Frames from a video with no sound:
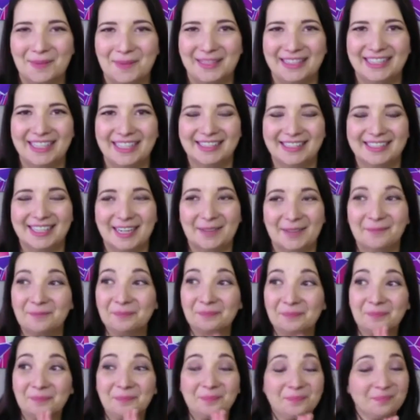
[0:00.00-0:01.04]
in 60.
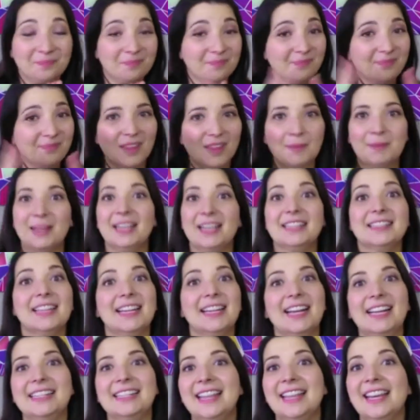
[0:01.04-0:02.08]
Because
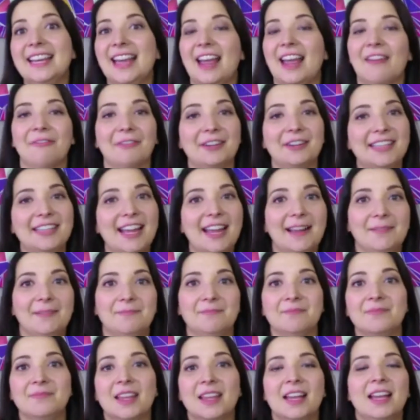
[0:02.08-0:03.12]
like I said, every day
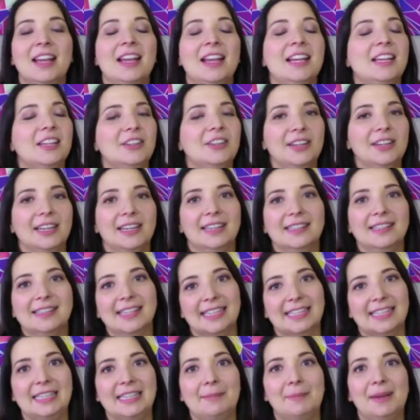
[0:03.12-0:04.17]
you get a
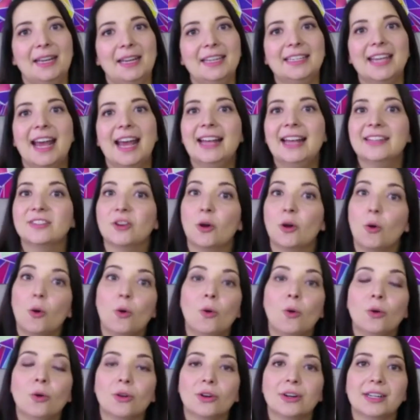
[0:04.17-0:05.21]
60 minute task
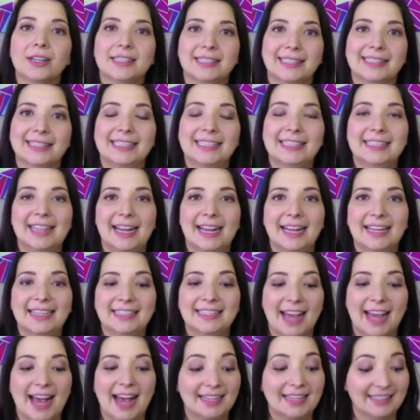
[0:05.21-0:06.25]
or a 60 second
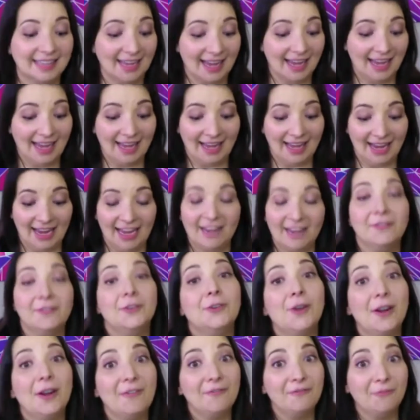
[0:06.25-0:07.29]
task. And if you
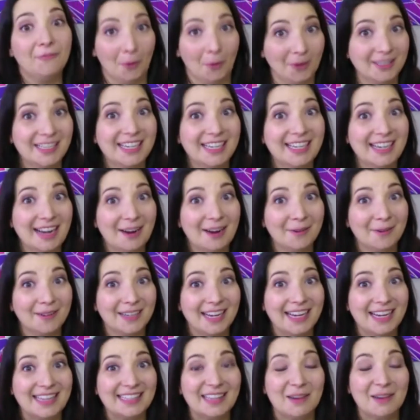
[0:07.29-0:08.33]
have 14 hour
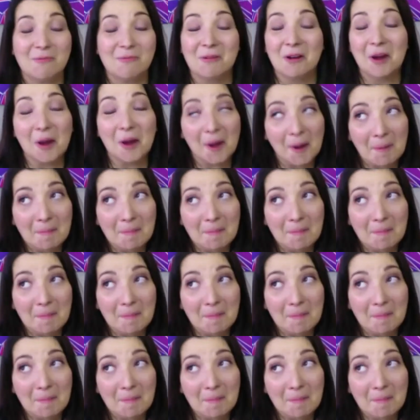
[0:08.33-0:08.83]
days at work,